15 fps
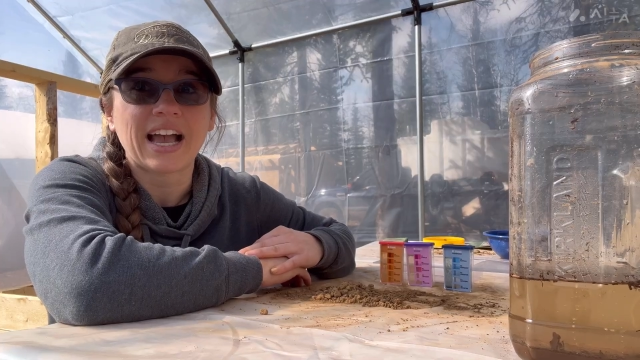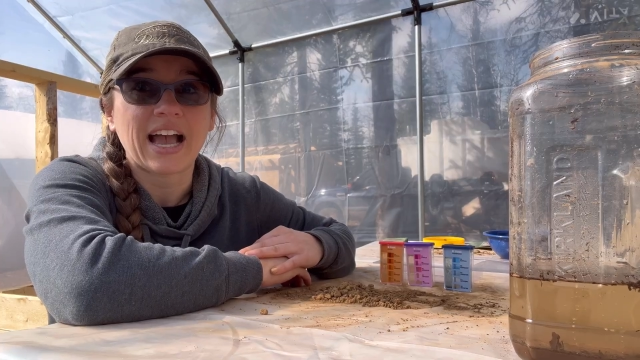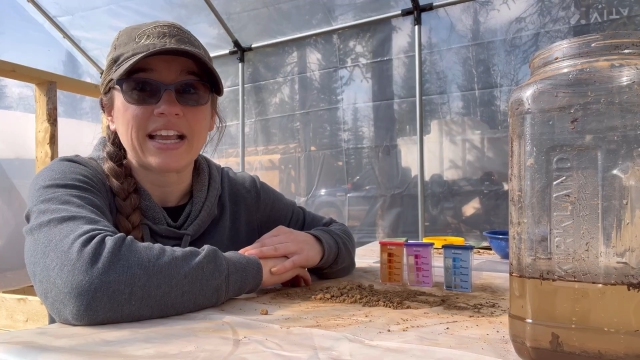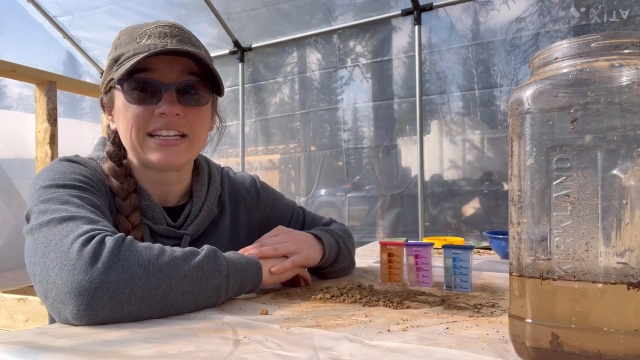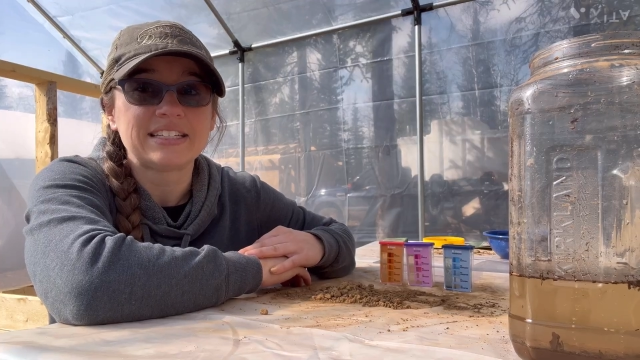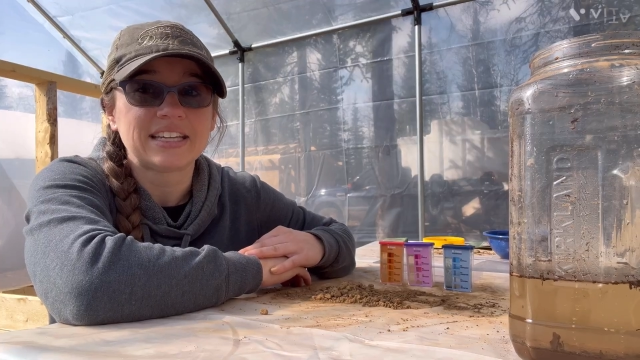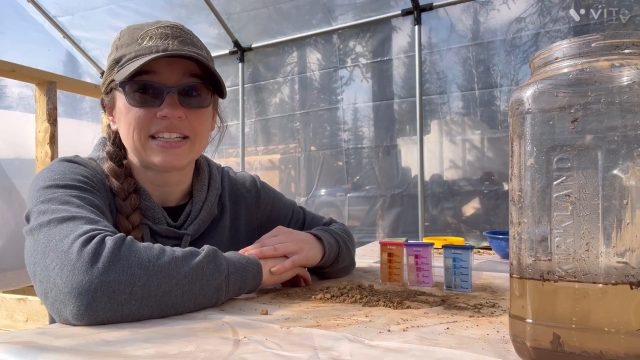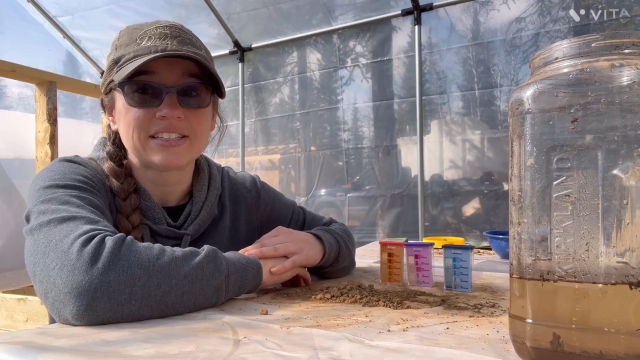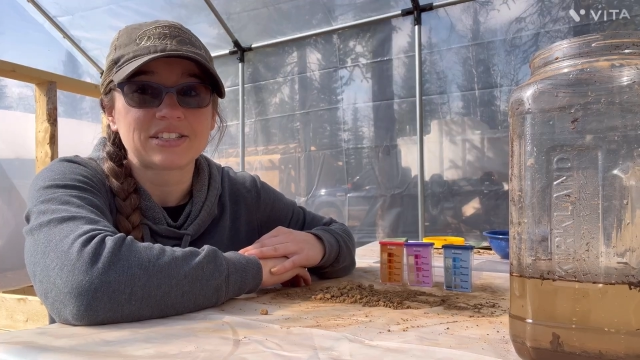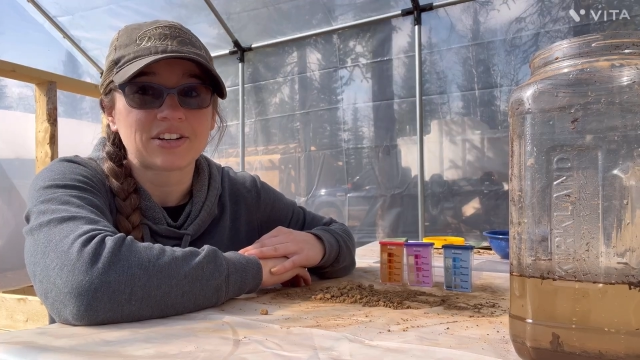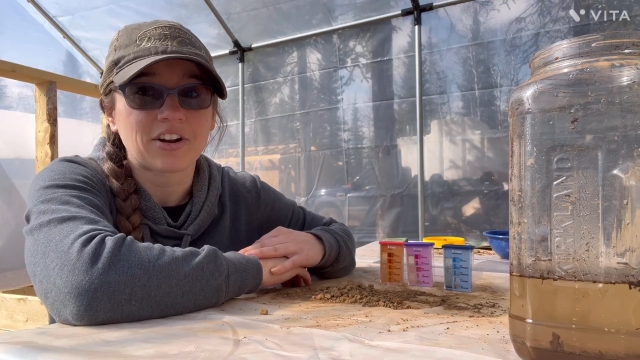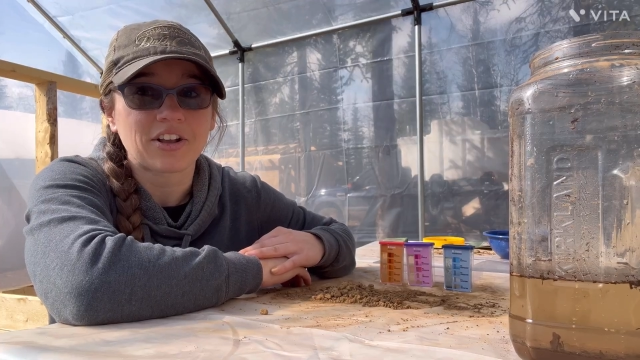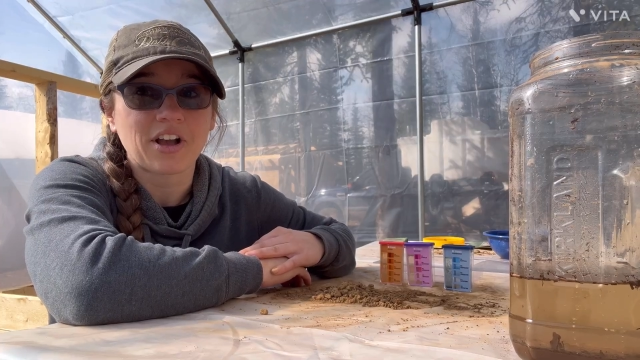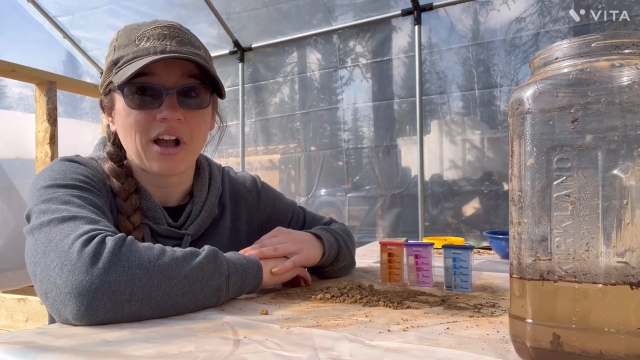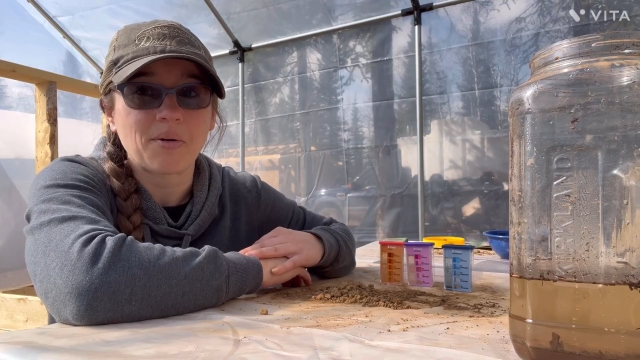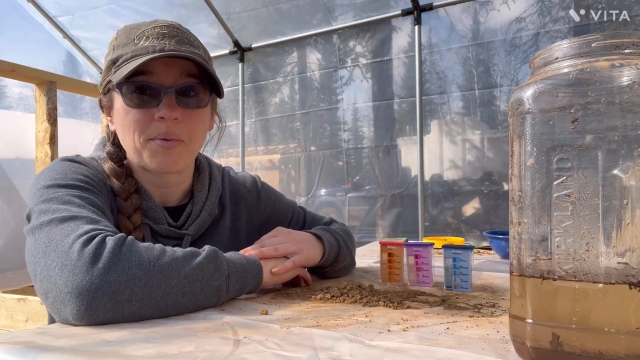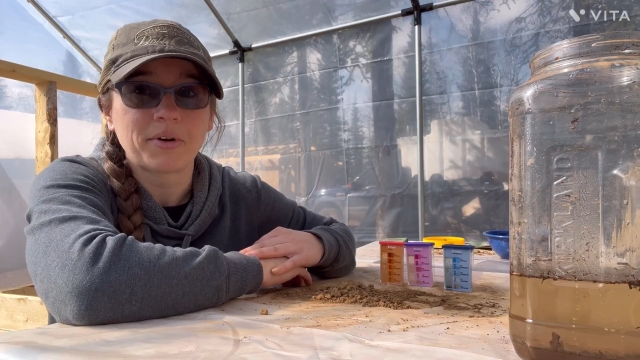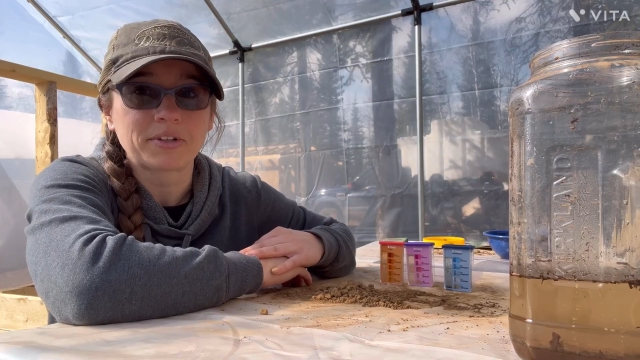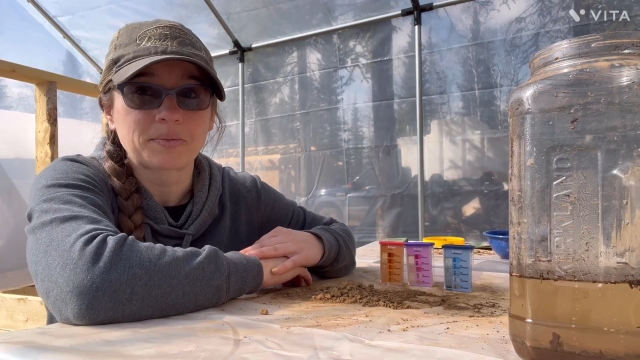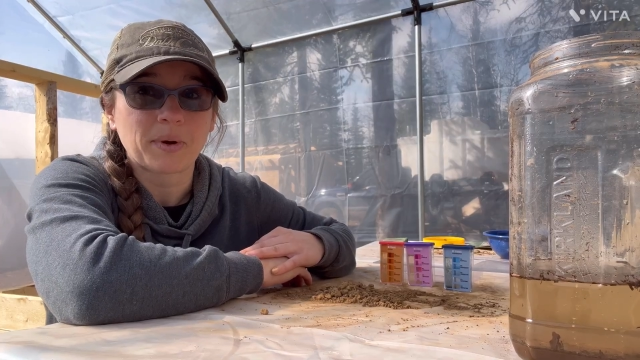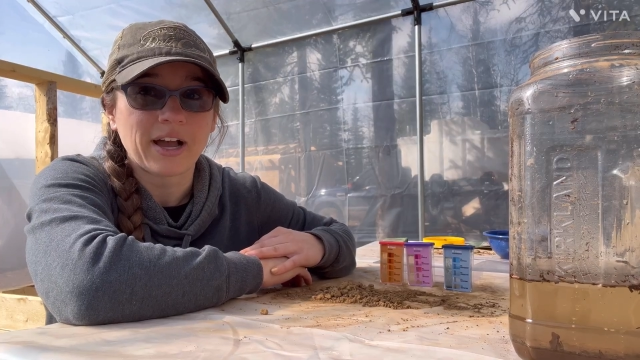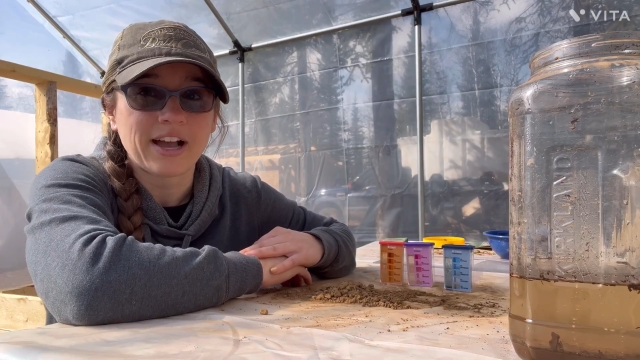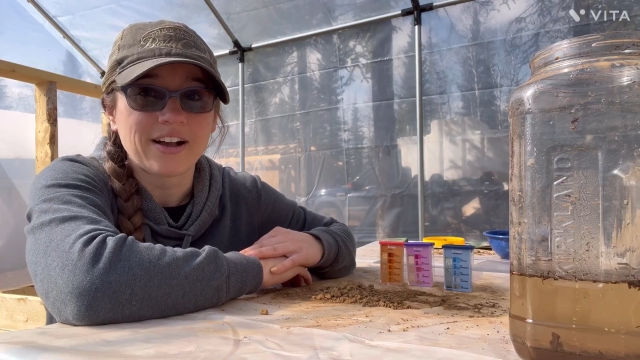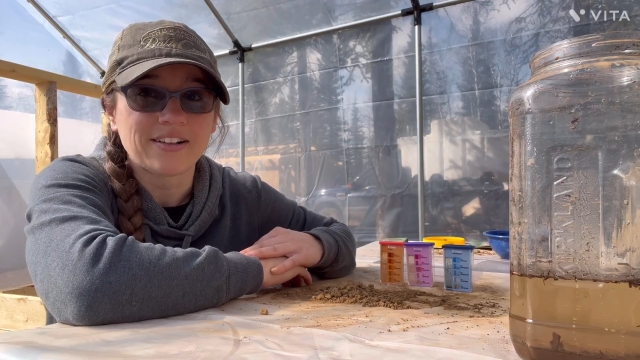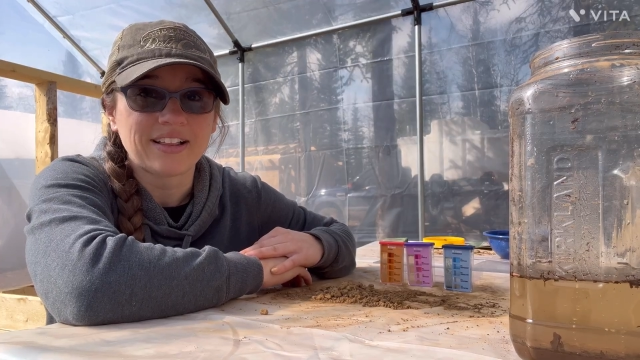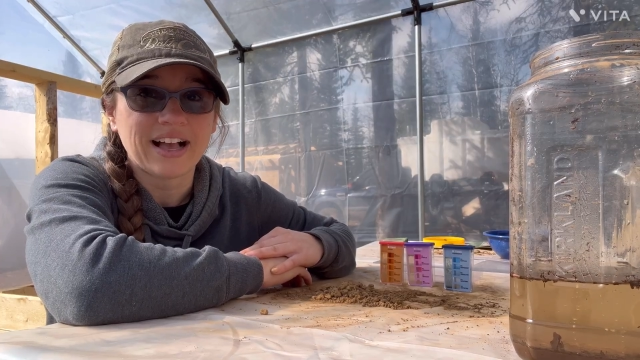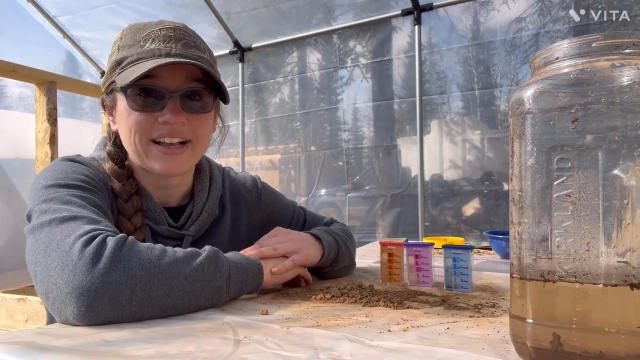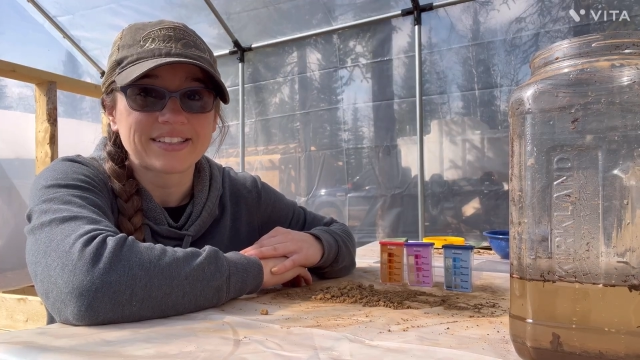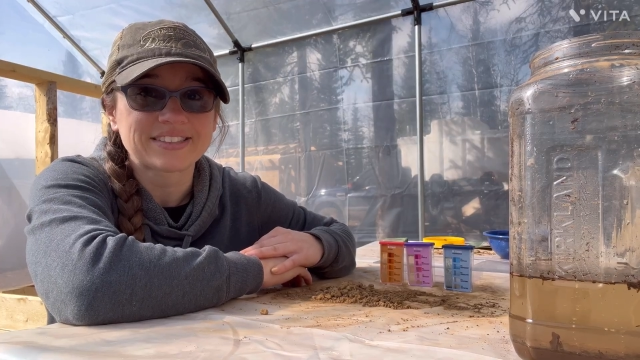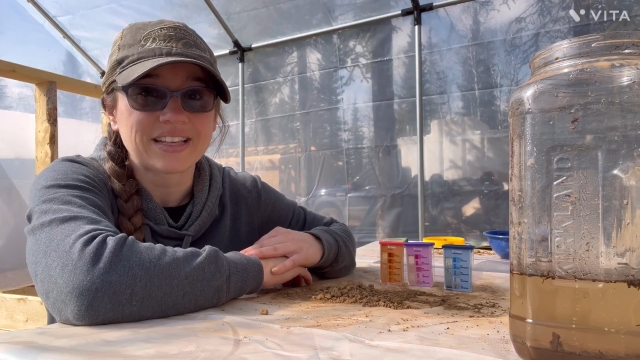I did start a compost pile
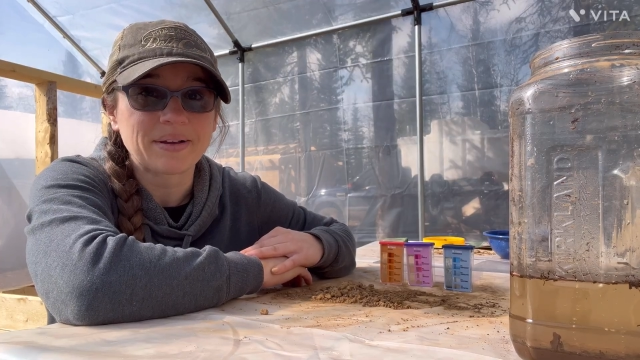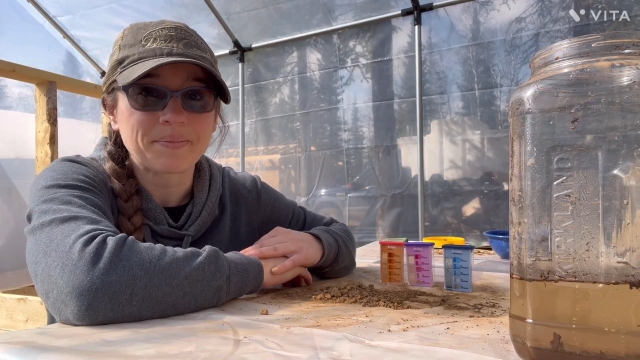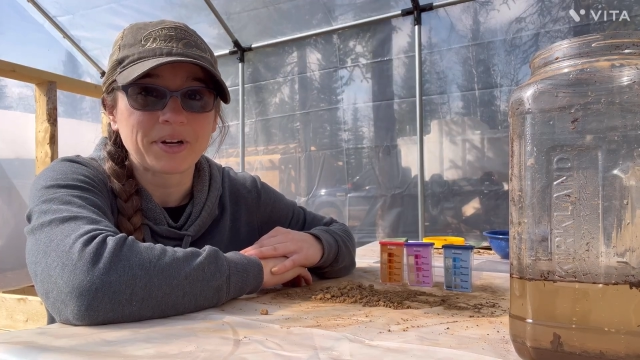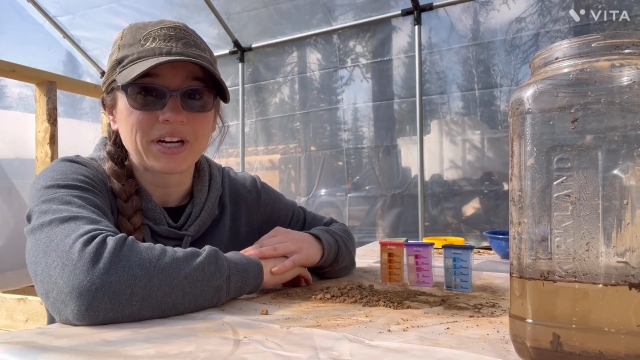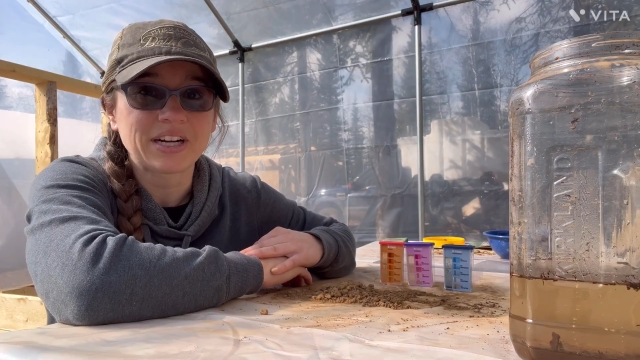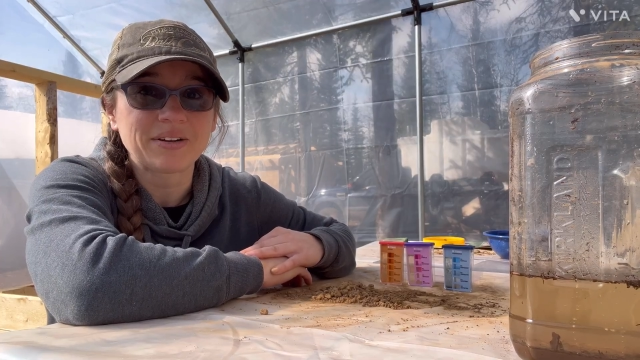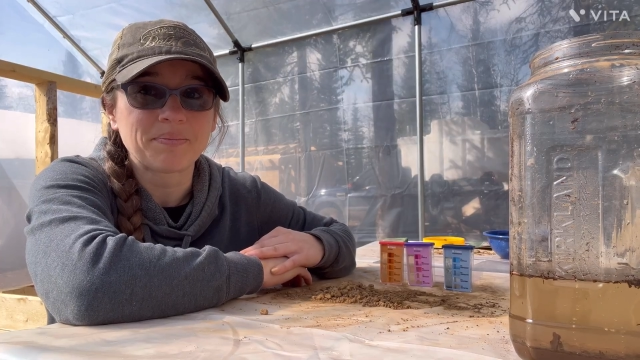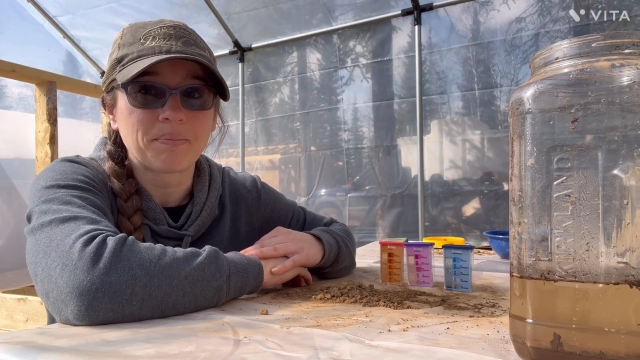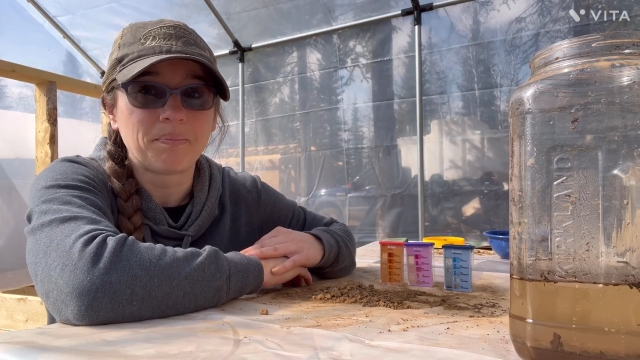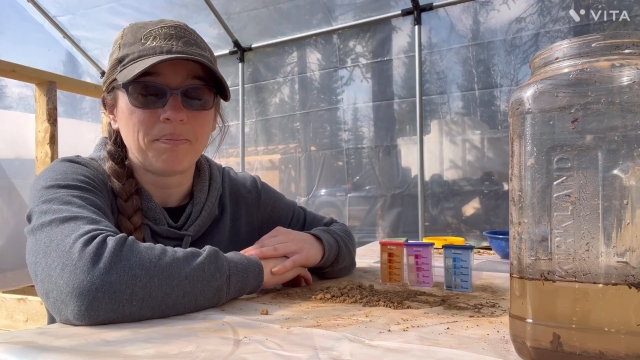last summer,